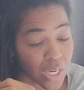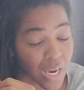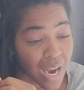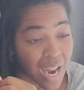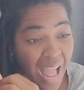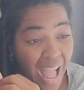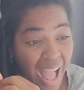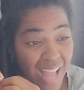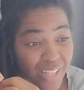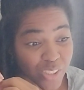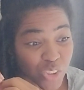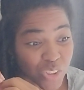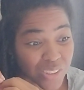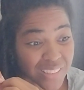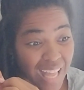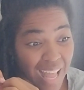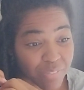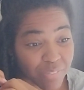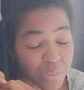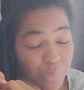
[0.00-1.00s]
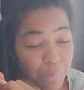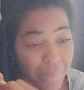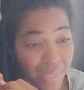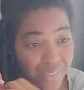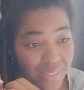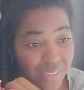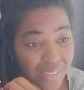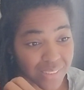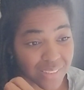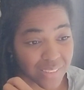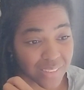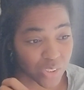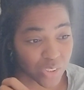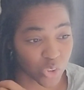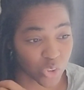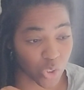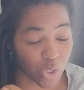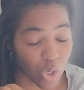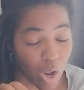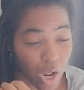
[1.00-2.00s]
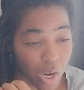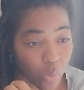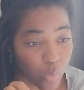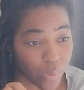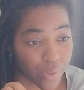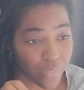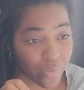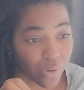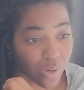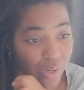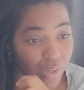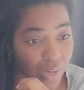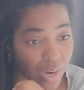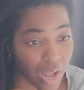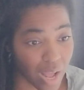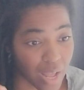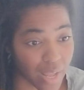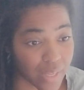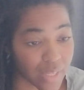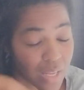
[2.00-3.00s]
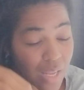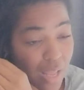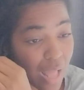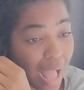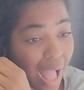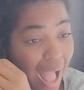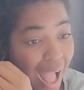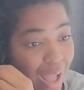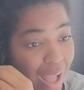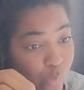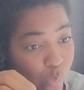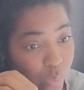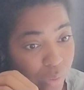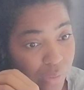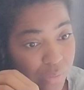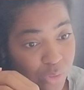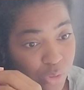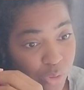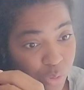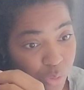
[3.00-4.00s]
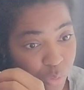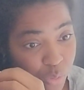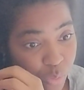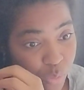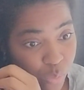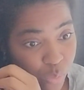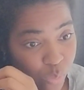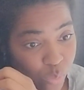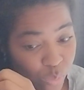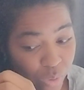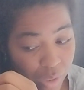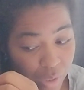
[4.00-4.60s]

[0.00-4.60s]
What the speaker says: I just have to make the decision on whether or not I want to